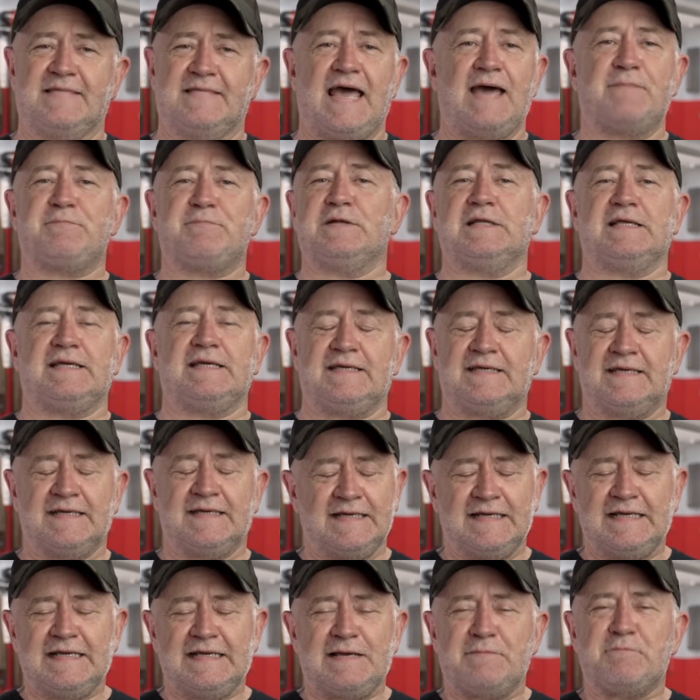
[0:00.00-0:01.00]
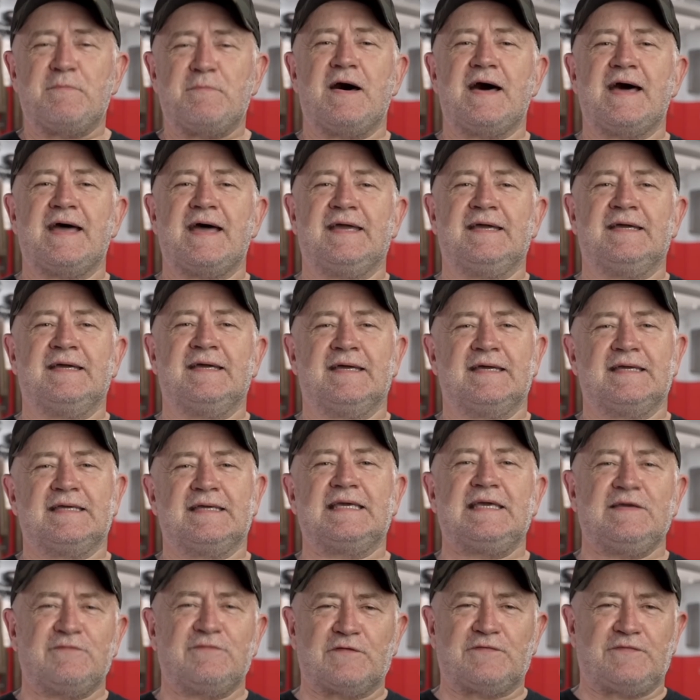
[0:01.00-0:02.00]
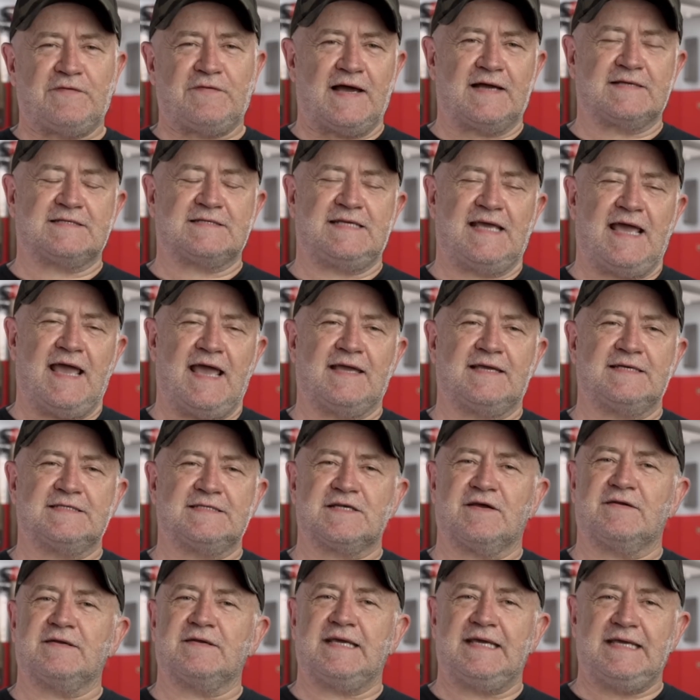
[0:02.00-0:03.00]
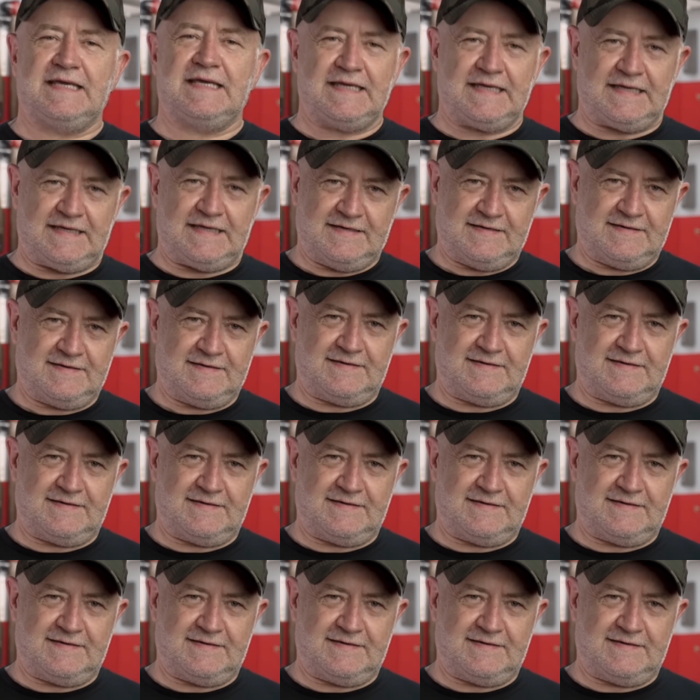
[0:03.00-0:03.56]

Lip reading: happily, my give a fuck tank is on E.